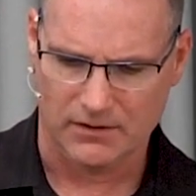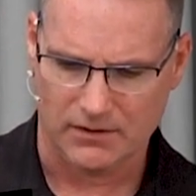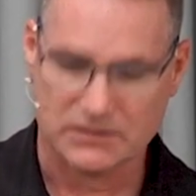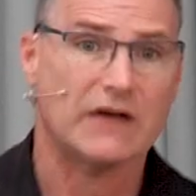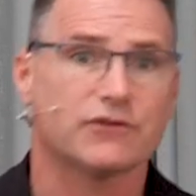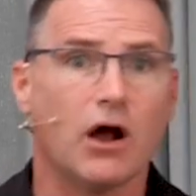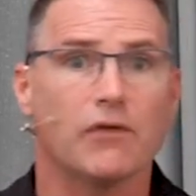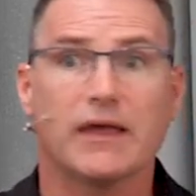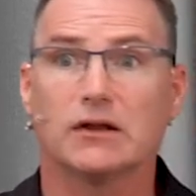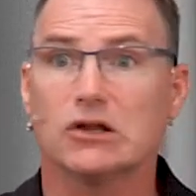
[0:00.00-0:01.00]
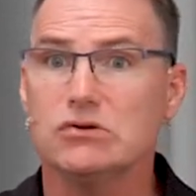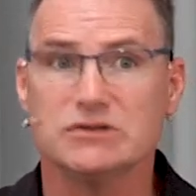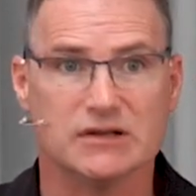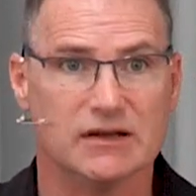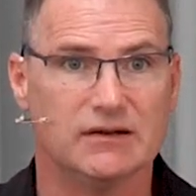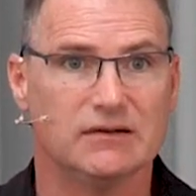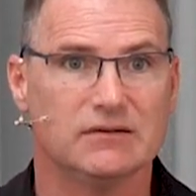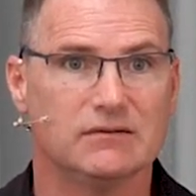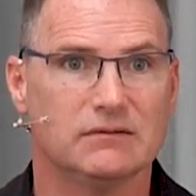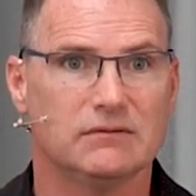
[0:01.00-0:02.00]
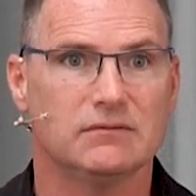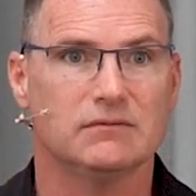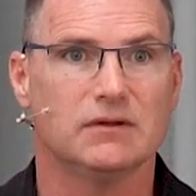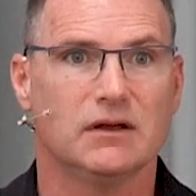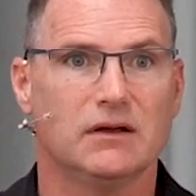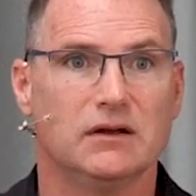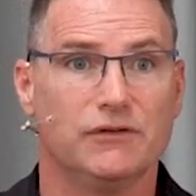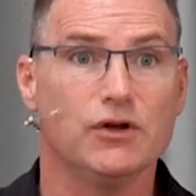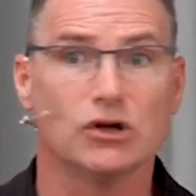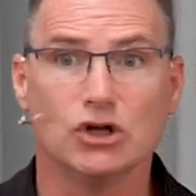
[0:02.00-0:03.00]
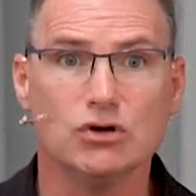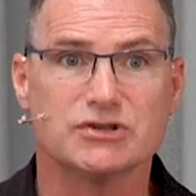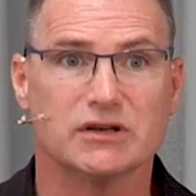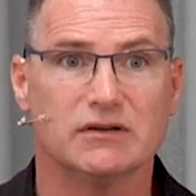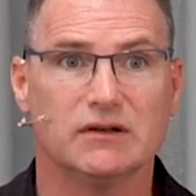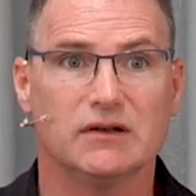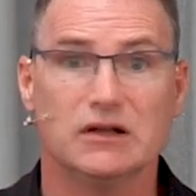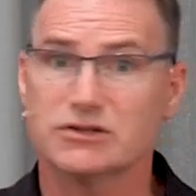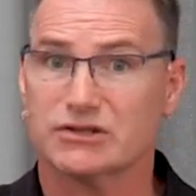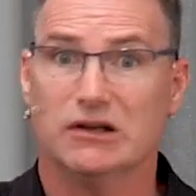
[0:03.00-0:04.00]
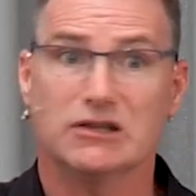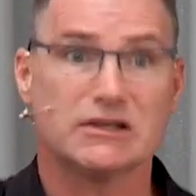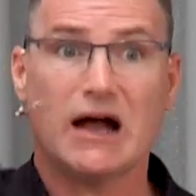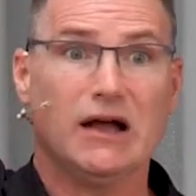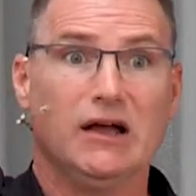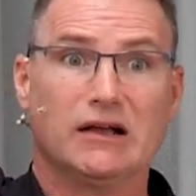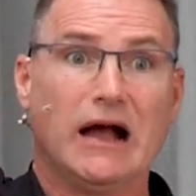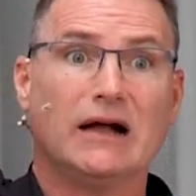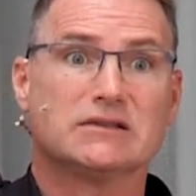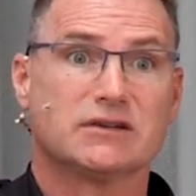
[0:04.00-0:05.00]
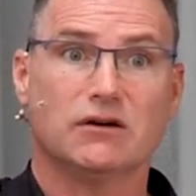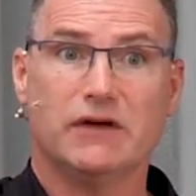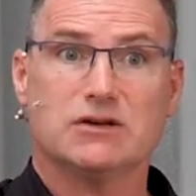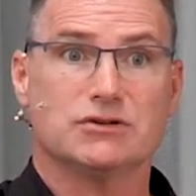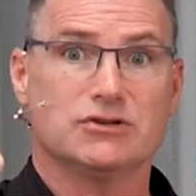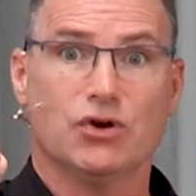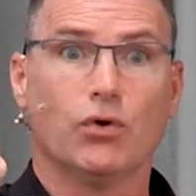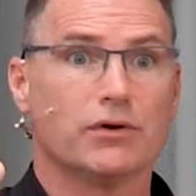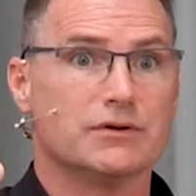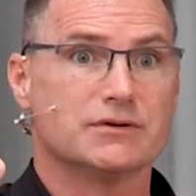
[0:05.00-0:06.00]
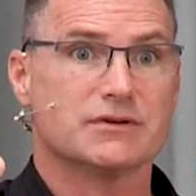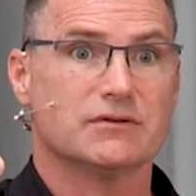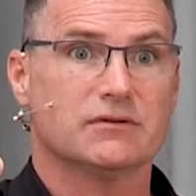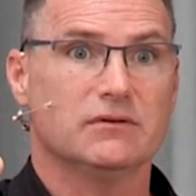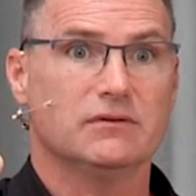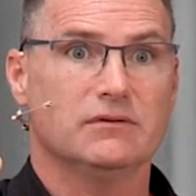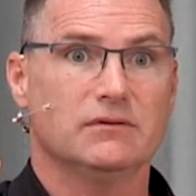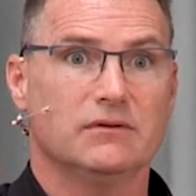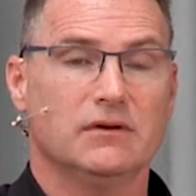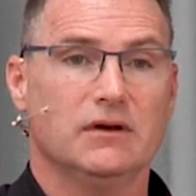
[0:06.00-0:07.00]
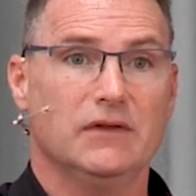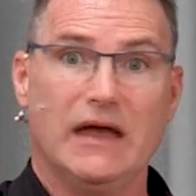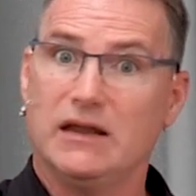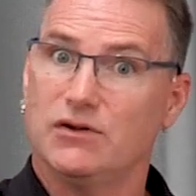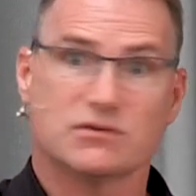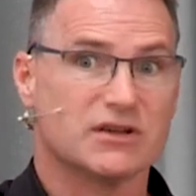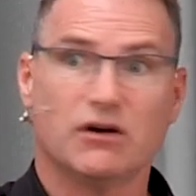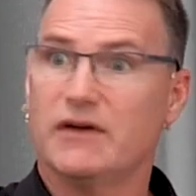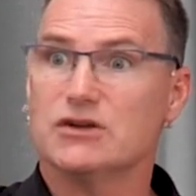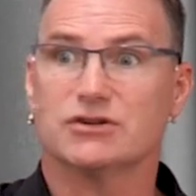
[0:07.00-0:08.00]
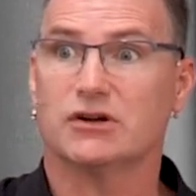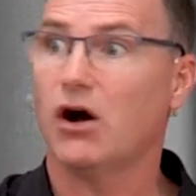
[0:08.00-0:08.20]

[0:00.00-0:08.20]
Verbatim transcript: Because after all, they can lose it. If you can lose it, it's, it's not God's salvation, it's yours. And that ain't no salvation at